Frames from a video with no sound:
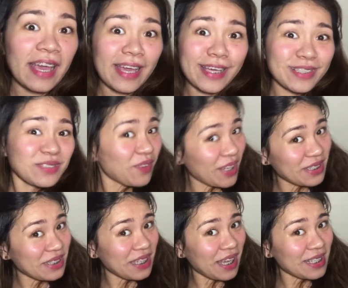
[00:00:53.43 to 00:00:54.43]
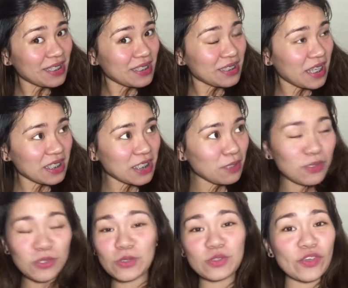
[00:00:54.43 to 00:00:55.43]
And finally guys, yes, I'm
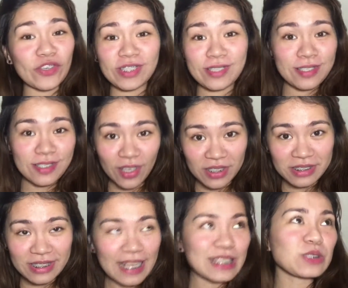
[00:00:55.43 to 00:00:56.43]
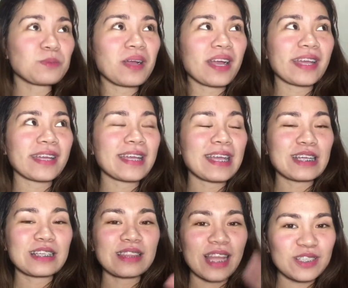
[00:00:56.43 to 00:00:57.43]
not using already the sun as my
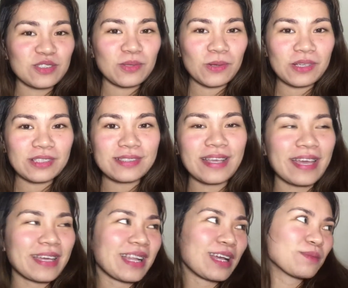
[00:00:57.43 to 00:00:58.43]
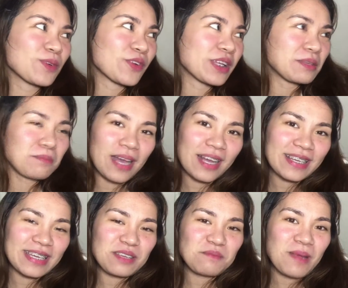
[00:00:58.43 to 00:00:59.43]
light source and I'm already back
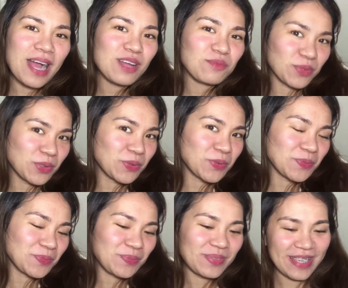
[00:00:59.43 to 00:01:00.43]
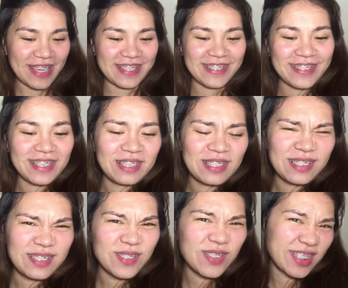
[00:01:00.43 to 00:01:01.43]
in my room. Yes.
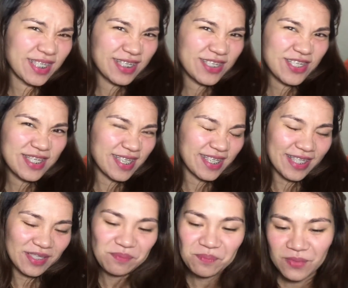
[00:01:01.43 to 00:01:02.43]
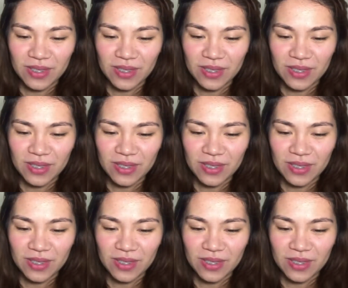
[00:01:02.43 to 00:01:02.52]
Okay, just saying.